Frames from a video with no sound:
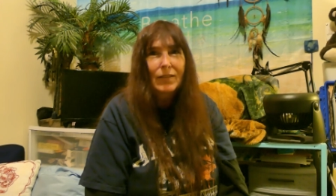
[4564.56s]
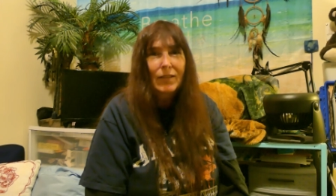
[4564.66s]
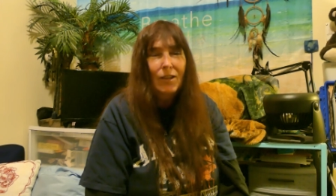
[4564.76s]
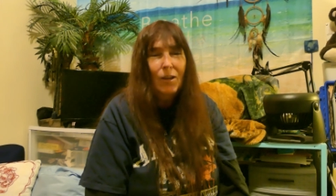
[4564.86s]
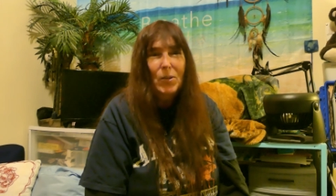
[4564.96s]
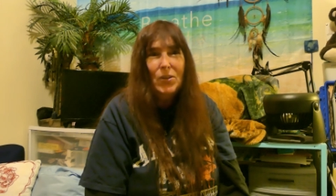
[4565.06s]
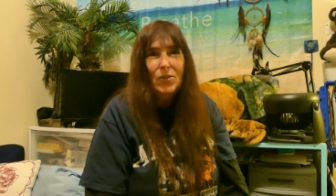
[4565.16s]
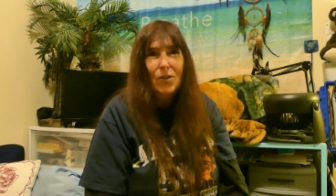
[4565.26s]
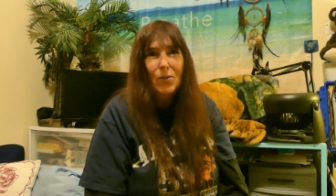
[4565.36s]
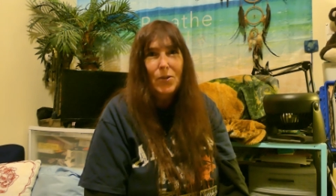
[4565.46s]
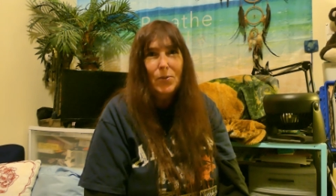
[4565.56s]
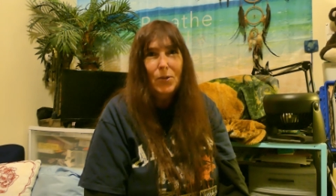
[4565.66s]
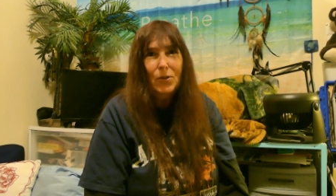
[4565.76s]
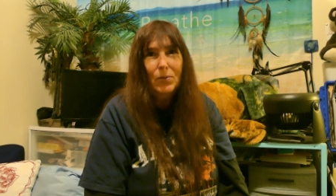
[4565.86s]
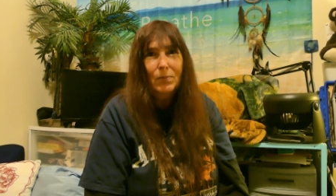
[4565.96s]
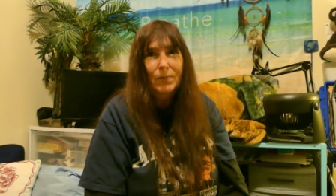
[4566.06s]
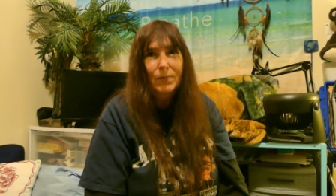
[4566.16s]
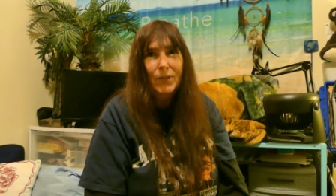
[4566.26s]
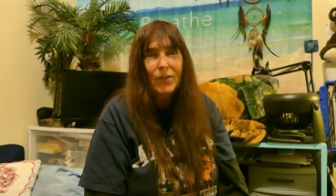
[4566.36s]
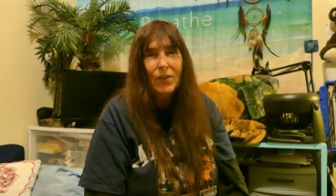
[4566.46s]
And comments are always welcome,
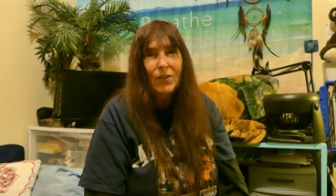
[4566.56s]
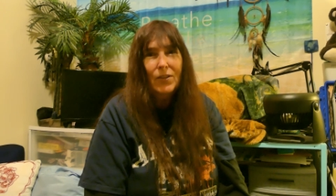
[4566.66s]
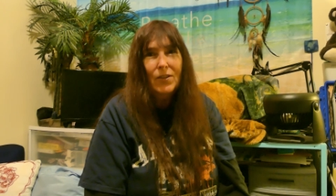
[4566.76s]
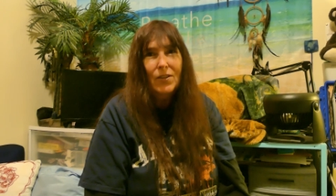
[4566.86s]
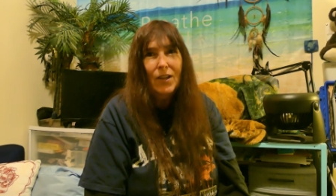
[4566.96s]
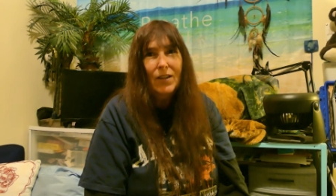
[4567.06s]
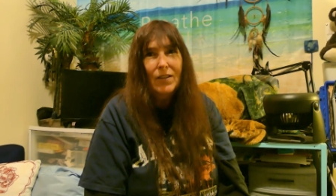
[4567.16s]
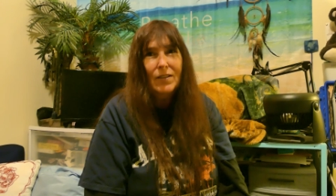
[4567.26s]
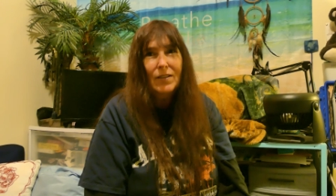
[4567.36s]
as long as they're nice.